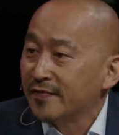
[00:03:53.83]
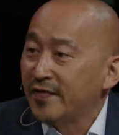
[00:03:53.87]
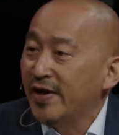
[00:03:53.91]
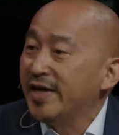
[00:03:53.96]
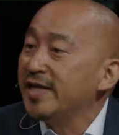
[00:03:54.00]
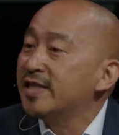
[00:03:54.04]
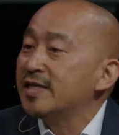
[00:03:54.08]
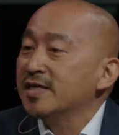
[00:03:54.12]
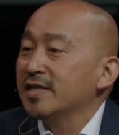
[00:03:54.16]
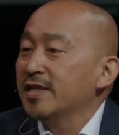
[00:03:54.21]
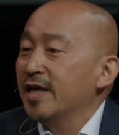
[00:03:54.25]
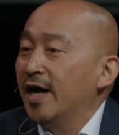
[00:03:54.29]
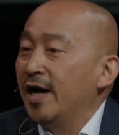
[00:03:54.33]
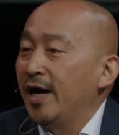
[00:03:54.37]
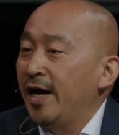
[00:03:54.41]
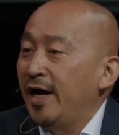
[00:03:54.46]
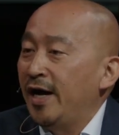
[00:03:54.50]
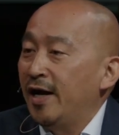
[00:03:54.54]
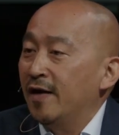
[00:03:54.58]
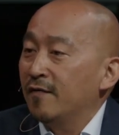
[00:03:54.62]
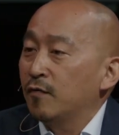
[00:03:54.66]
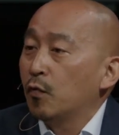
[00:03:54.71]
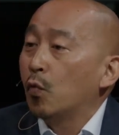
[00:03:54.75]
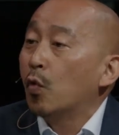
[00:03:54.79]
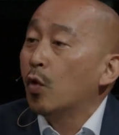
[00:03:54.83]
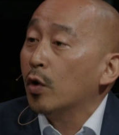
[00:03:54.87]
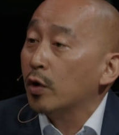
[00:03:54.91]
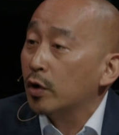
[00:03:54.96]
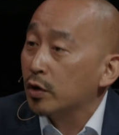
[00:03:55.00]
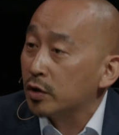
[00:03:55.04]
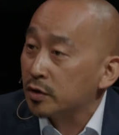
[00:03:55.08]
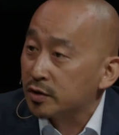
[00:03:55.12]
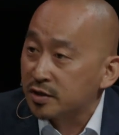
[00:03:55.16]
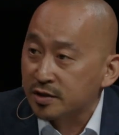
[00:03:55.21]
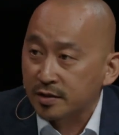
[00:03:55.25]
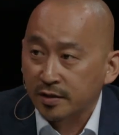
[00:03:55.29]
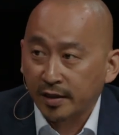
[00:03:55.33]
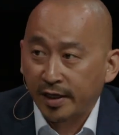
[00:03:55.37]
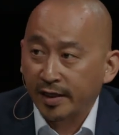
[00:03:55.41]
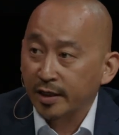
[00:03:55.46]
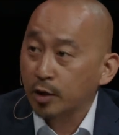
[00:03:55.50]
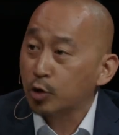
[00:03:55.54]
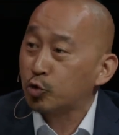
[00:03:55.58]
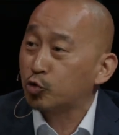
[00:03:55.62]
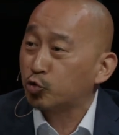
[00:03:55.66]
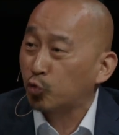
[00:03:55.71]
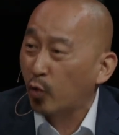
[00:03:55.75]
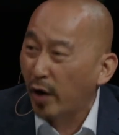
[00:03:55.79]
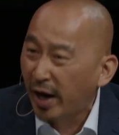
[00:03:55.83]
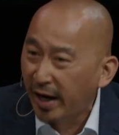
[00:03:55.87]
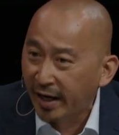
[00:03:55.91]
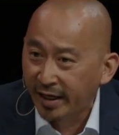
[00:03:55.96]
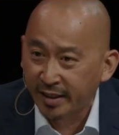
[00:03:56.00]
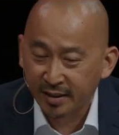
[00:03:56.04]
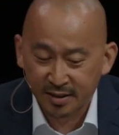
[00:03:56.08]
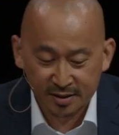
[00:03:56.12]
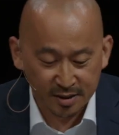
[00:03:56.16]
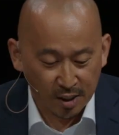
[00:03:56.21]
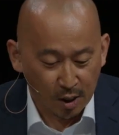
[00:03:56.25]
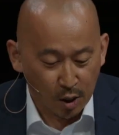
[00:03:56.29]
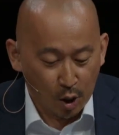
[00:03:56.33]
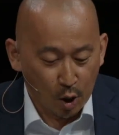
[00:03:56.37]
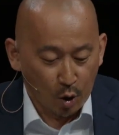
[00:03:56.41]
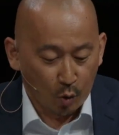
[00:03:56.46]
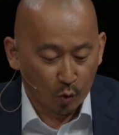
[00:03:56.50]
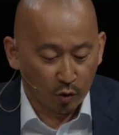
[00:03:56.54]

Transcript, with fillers: they did not have words like grace